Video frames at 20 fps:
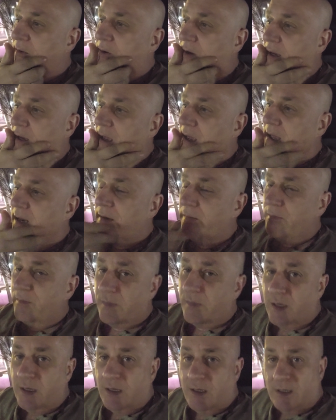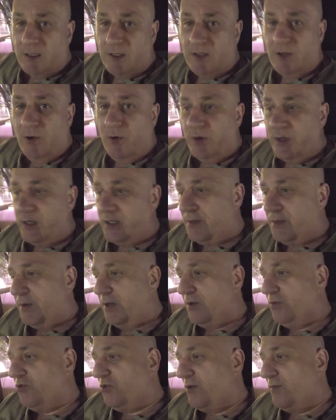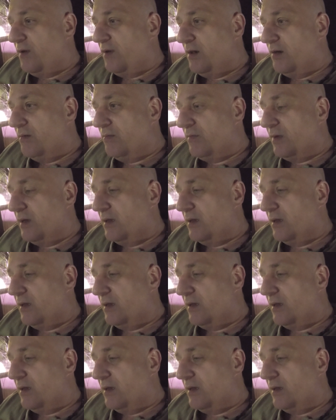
and again, still needs to be driven